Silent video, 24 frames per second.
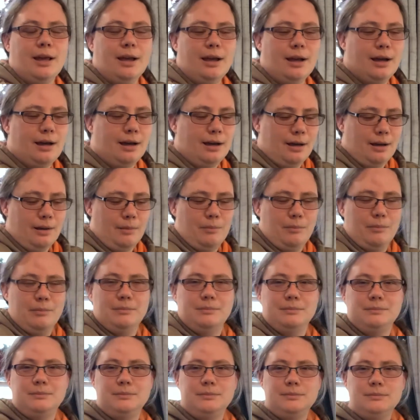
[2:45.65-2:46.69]

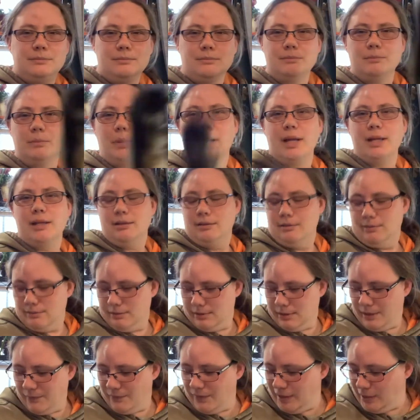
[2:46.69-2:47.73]
But
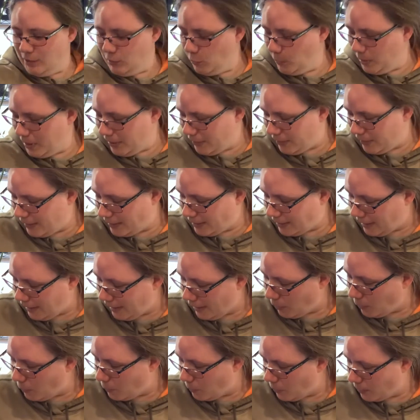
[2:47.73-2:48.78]
if he's doing a thing that I
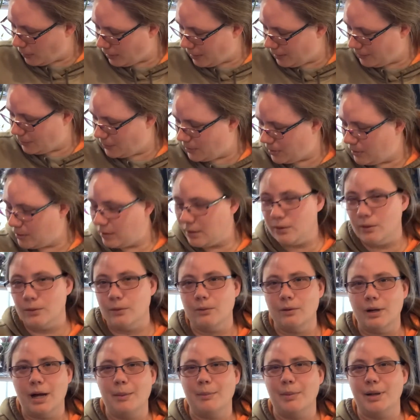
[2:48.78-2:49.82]
don't want him to do,
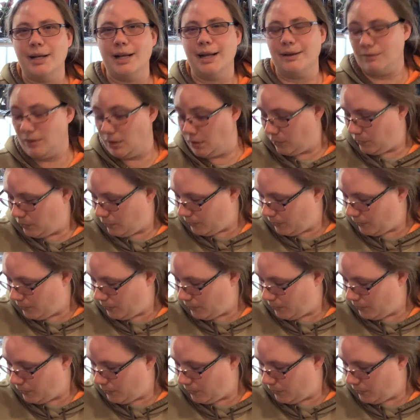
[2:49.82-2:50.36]
I might have to turn